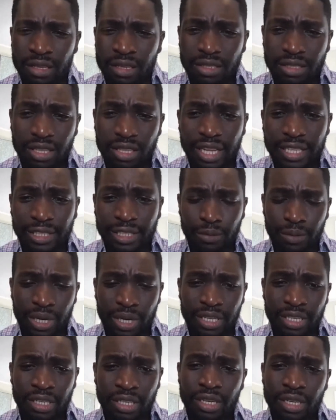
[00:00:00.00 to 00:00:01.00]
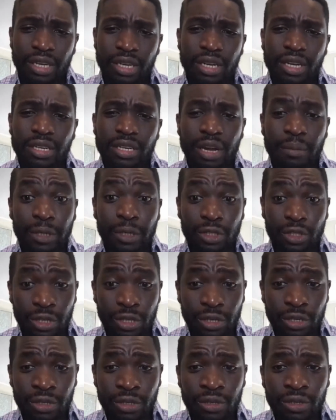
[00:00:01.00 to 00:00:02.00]
So that's one. Number
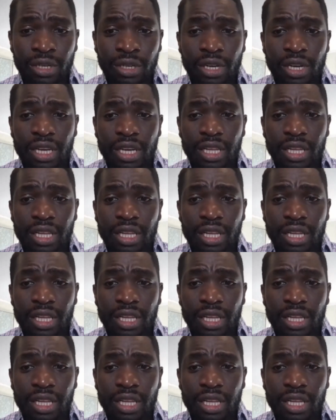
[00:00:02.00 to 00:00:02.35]
two,